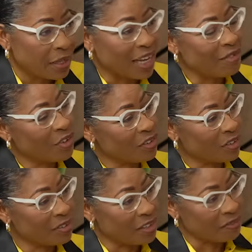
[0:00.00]
And if you're
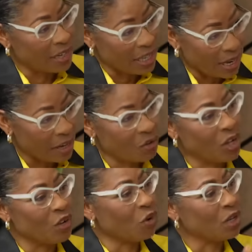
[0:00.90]
successful again, you
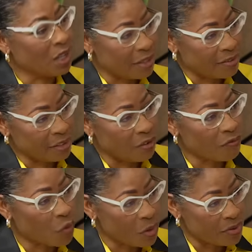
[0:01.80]
can do another set
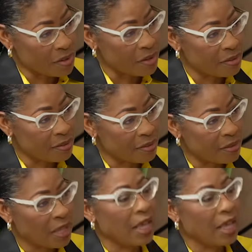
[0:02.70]
of courses.